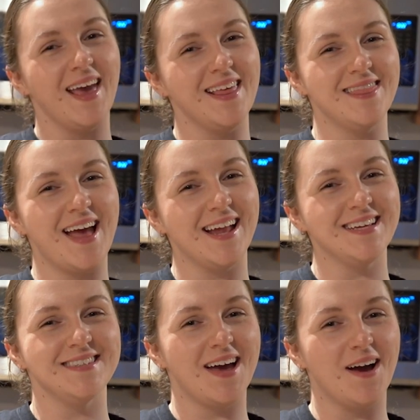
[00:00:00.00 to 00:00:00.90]
And that
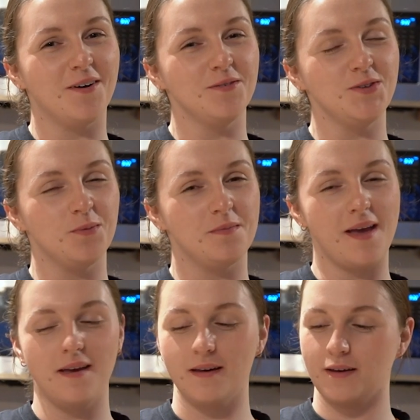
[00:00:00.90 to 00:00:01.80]
is how you
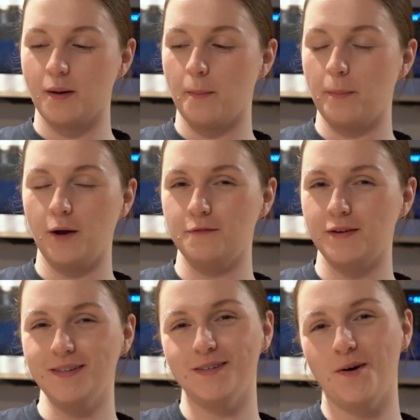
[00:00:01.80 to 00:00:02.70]
make
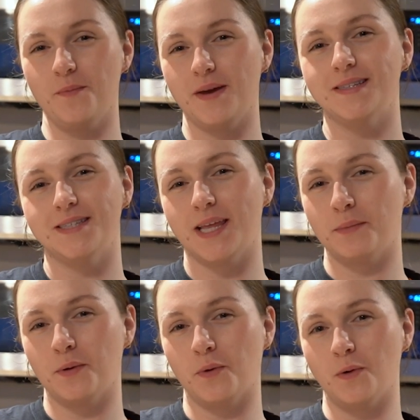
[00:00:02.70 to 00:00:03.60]
perfect homemade
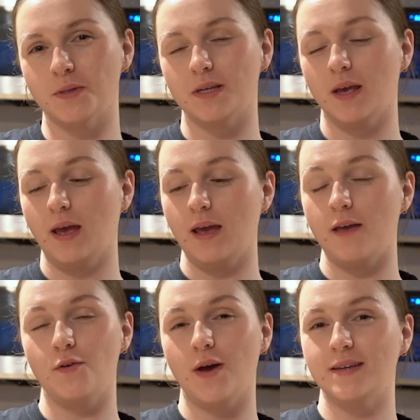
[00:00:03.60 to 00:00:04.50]
cinnamon rolls.
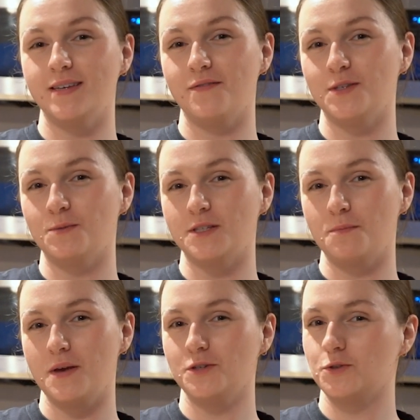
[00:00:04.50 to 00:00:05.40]
If you guys give this
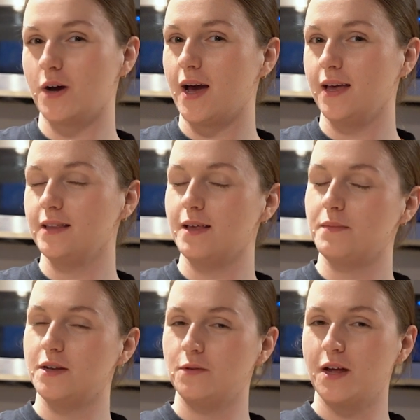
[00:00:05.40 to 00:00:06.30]
recipe a try, let
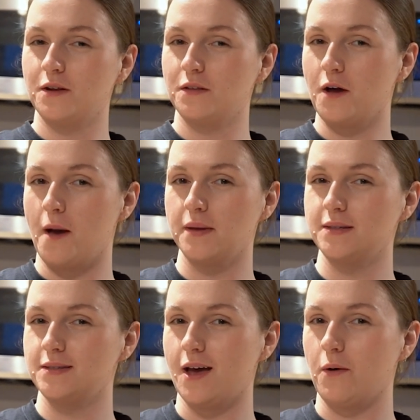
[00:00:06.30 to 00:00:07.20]
me know down in the
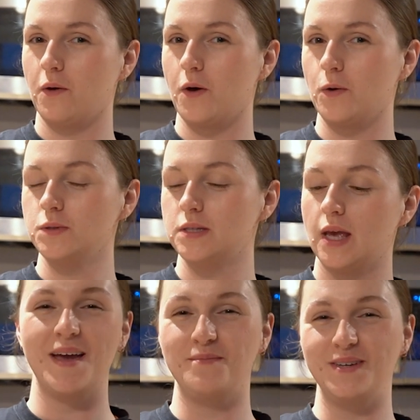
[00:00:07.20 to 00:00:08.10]
comments how it goes.
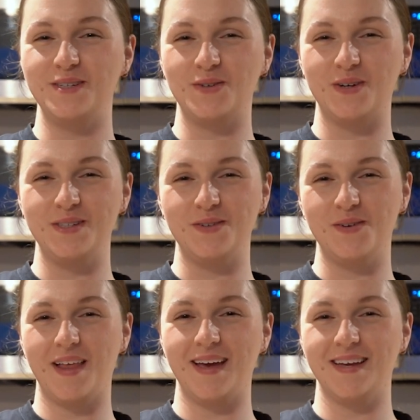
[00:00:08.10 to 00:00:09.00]
And be sure to
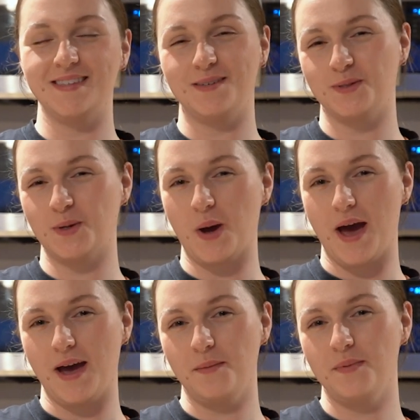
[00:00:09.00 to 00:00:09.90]
like and
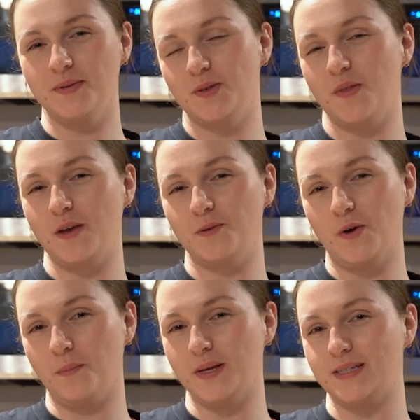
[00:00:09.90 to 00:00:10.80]
subscribe so that you
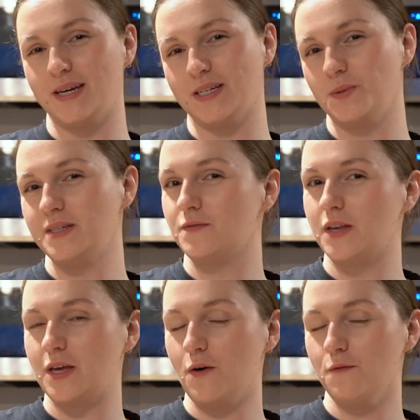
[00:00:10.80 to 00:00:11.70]
don't miss next week's
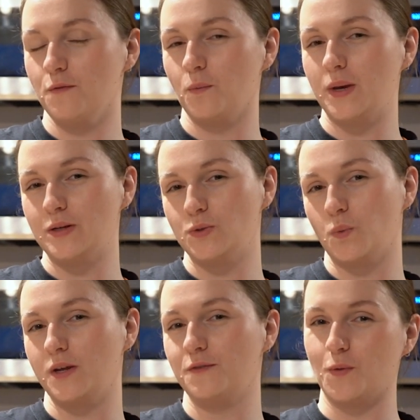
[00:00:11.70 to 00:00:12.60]
video for week
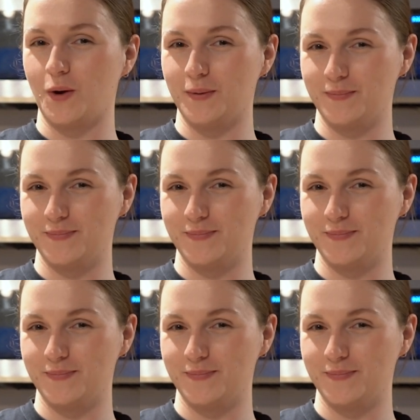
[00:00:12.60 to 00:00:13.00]
24.